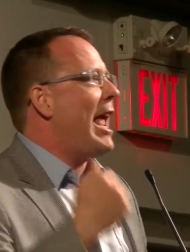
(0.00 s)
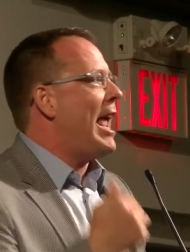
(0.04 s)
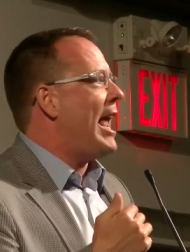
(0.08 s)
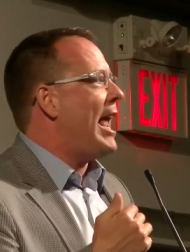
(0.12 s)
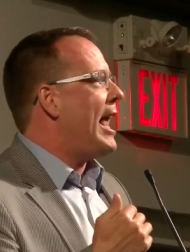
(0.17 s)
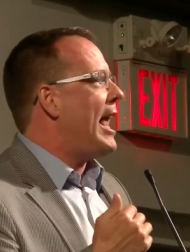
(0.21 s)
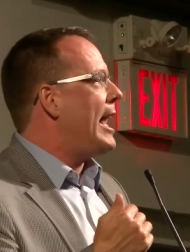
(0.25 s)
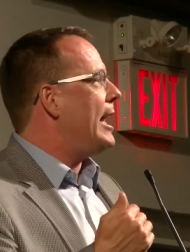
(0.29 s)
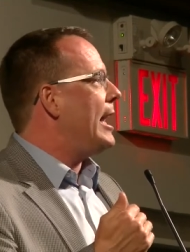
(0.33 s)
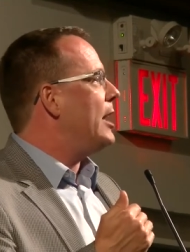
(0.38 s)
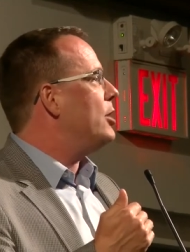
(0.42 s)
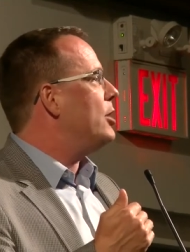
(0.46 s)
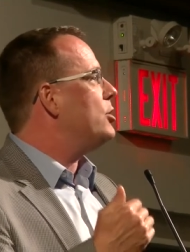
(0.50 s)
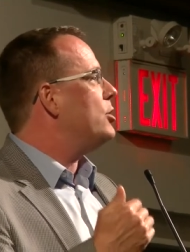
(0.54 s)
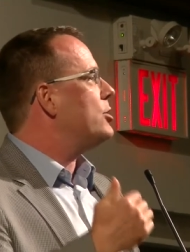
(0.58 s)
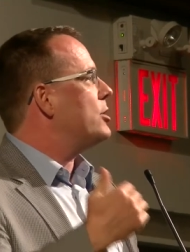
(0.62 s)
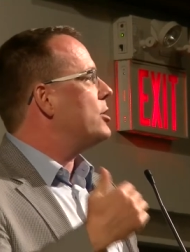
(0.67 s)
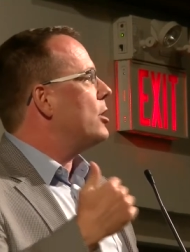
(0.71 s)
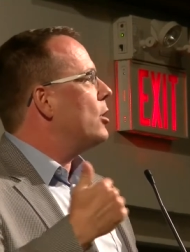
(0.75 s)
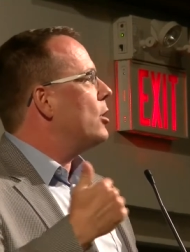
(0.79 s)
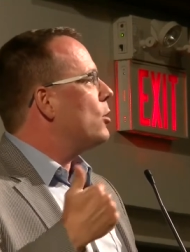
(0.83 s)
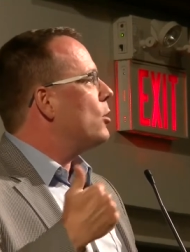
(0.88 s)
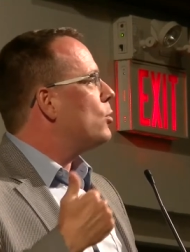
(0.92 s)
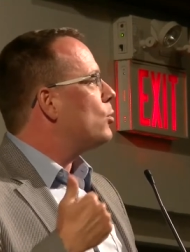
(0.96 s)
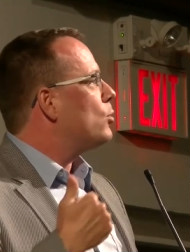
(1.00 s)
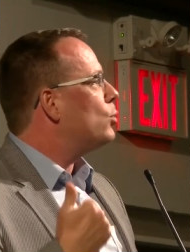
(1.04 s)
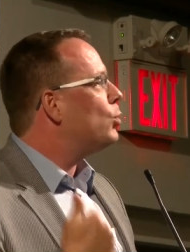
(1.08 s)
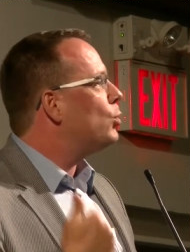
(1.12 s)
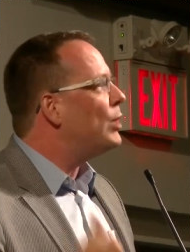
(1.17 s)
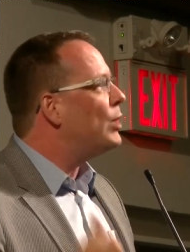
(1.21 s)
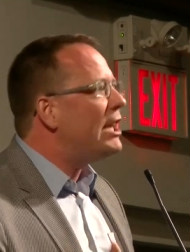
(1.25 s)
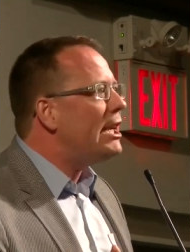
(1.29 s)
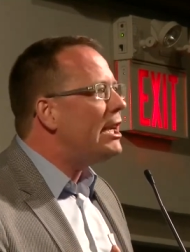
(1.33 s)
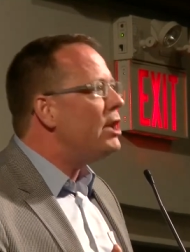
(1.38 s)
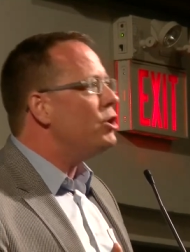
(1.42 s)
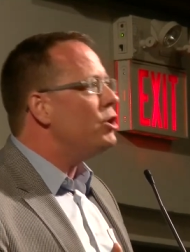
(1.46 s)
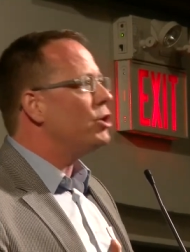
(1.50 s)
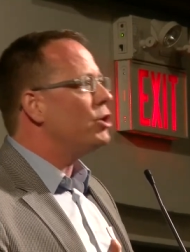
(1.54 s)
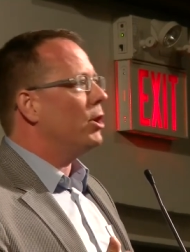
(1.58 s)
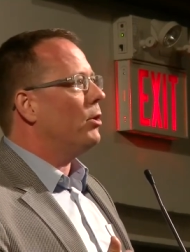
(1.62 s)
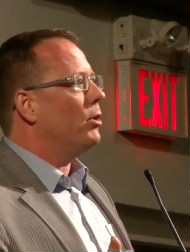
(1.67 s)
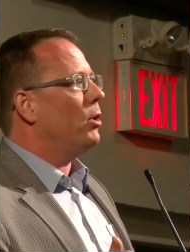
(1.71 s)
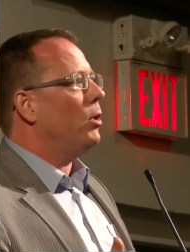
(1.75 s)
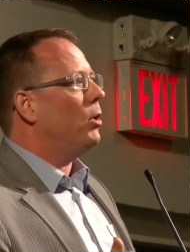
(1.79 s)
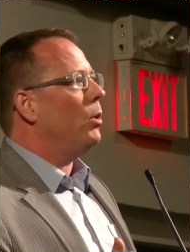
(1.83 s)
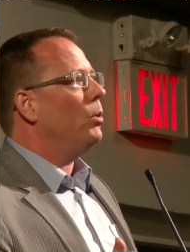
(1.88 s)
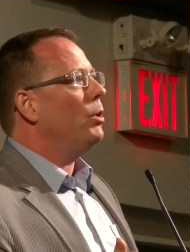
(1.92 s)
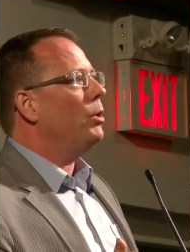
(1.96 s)
age,
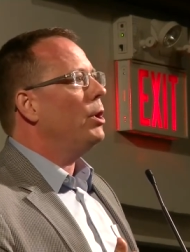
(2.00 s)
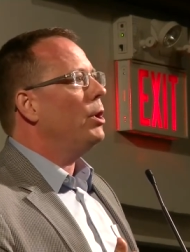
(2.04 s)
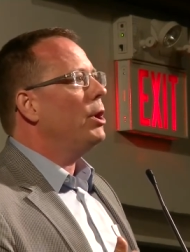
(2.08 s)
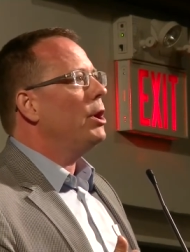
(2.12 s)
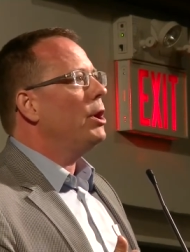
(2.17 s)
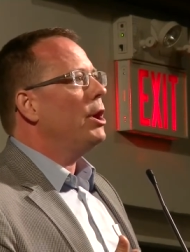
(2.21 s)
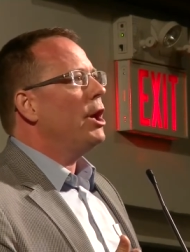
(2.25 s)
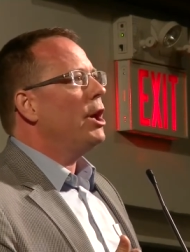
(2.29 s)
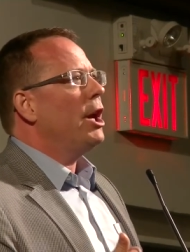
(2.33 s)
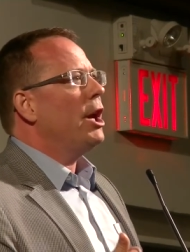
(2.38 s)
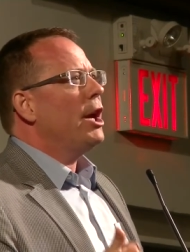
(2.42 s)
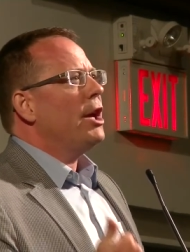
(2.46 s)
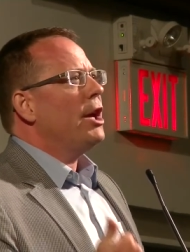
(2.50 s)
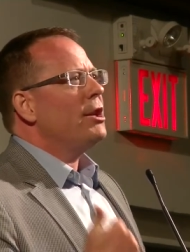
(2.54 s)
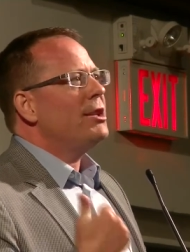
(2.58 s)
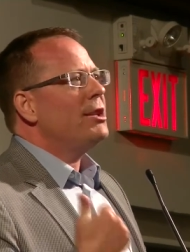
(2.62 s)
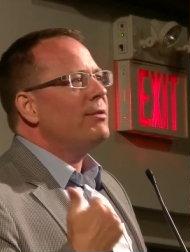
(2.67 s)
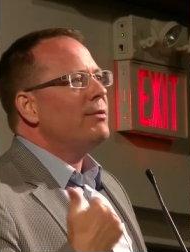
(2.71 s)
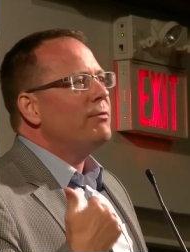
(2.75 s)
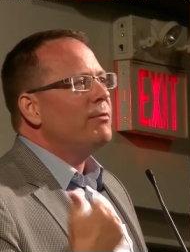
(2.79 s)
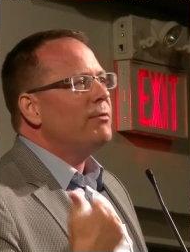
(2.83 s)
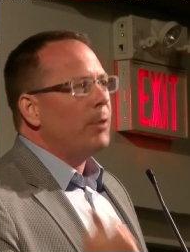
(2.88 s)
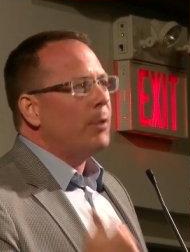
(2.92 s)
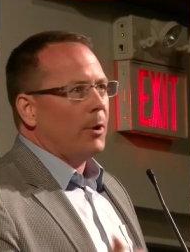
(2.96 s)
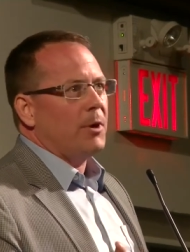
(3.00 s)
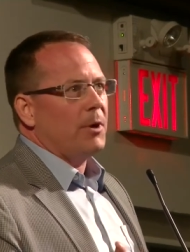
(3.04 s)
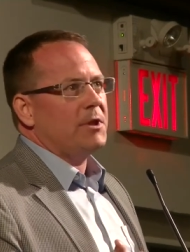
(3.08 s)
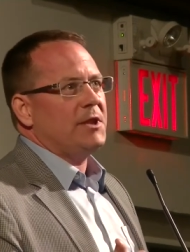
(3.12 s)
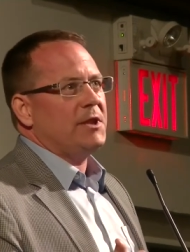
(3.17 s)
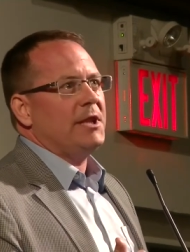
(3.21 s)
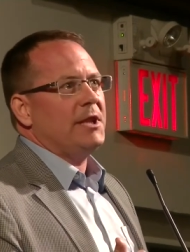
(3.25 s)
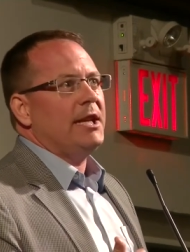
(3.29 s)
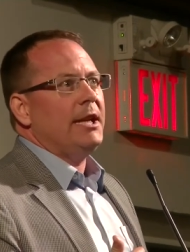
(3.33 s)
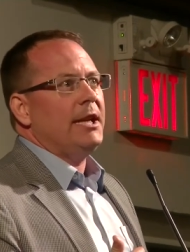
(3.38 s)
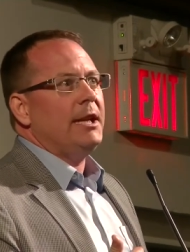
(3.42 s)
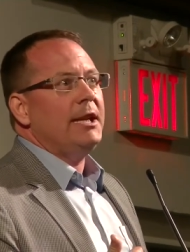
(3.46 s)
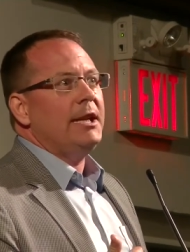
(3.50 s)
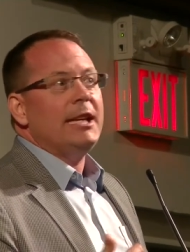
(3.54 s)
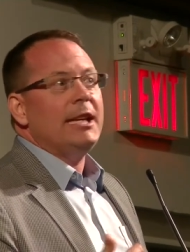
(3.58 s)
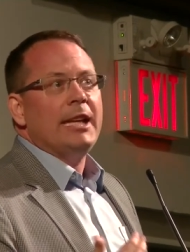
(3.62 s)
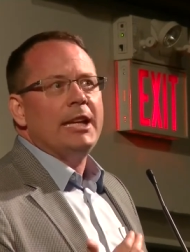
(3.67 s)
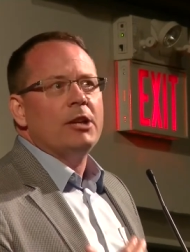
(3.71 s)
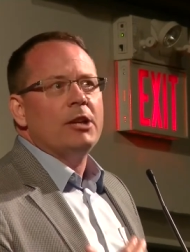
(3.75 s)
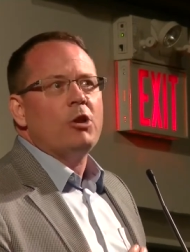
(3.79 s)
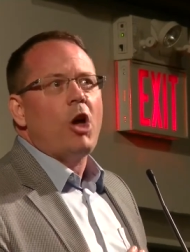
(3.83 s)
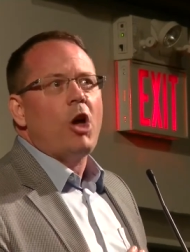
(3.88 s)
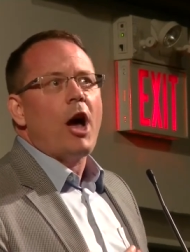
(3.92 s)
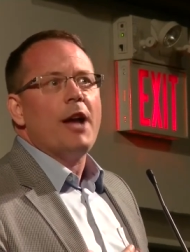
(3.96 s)
regional, diversity,
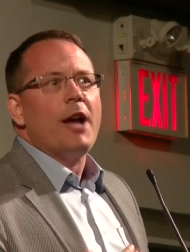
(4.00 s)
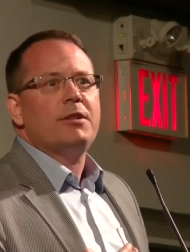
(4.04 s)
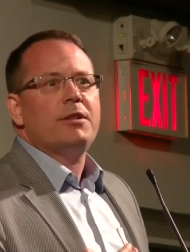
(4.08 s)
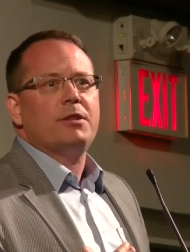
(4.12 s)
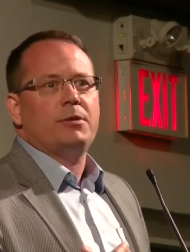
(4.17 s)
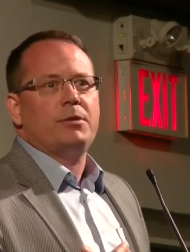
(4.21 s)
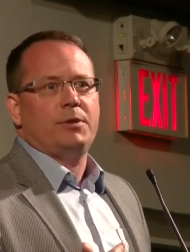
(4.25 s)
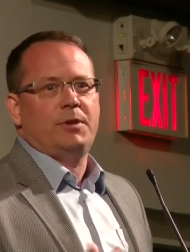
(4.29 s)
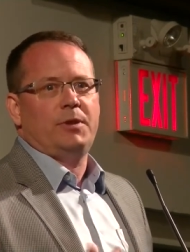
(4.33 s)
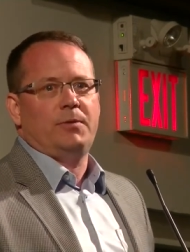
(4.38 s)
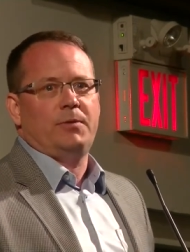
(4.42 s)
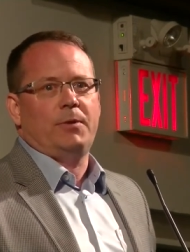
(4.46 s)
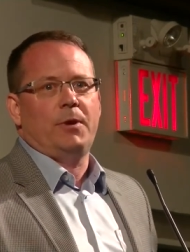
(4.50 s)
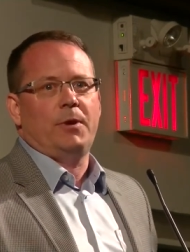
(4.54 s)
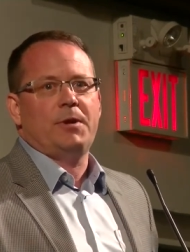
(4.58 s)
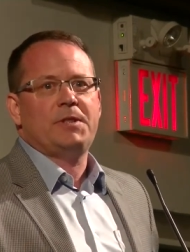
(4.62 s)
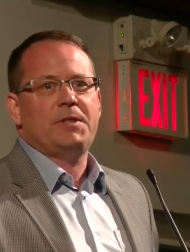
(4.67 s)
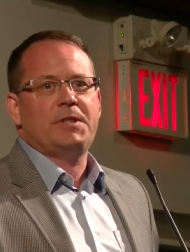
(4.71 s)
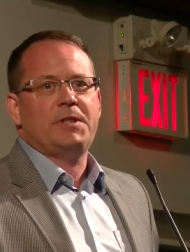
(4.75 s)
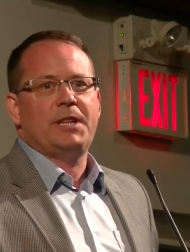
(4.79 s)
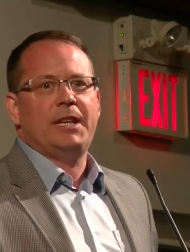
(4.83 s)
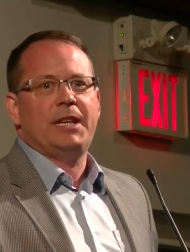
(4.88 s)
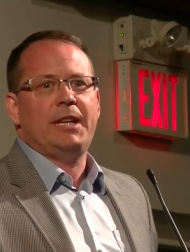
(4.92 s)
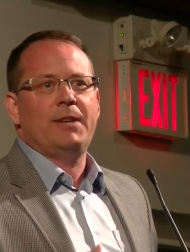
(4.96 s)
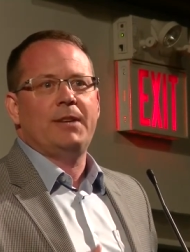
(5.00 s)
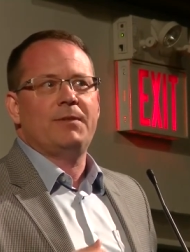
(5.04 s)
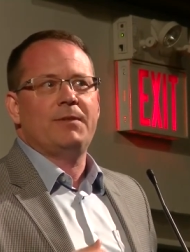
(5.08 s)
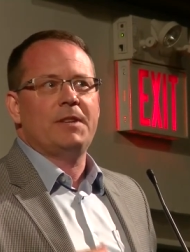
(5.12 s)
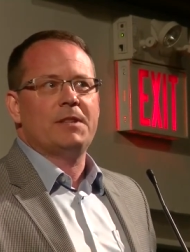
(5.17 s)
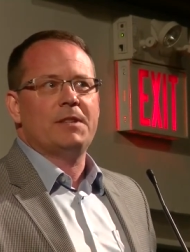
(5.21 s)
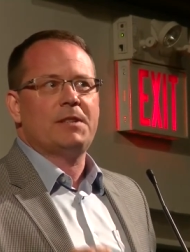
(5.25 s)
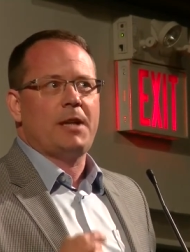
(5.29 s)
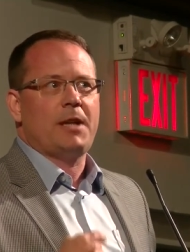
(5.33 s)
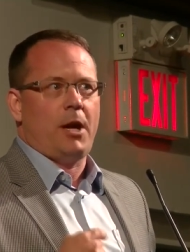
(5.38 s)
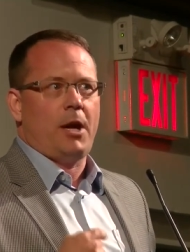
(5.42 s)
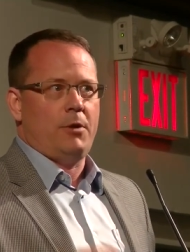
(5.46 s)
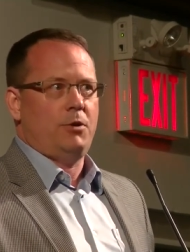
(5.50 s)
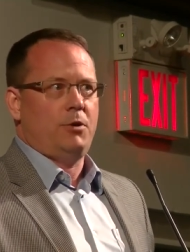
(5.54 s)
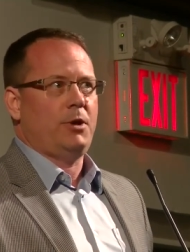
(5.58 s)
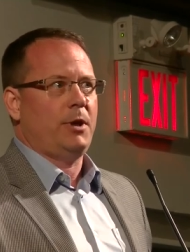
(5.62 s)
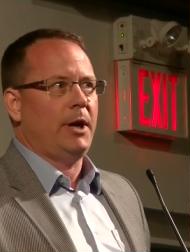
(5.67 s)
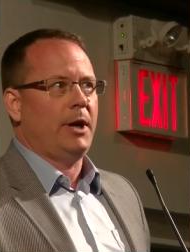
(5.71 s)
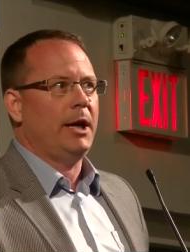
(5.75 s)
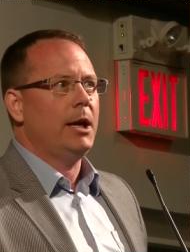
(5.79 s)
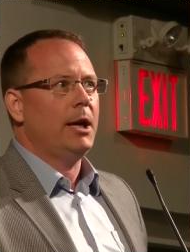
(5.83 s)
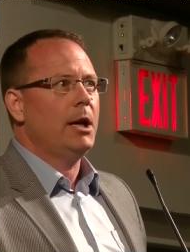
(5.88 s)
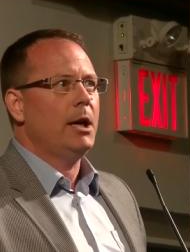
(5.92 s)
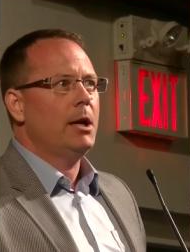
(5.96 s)
ideological diversity of this
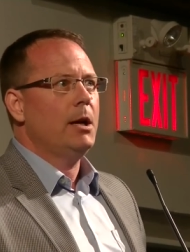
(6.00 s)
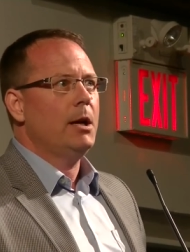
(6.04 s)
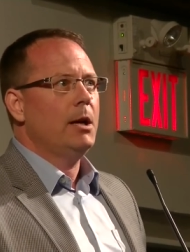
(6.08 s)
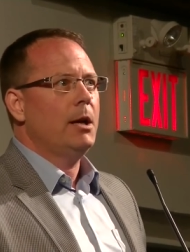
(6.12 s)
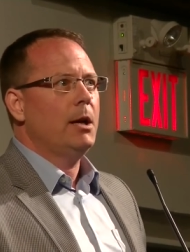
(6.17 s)
country.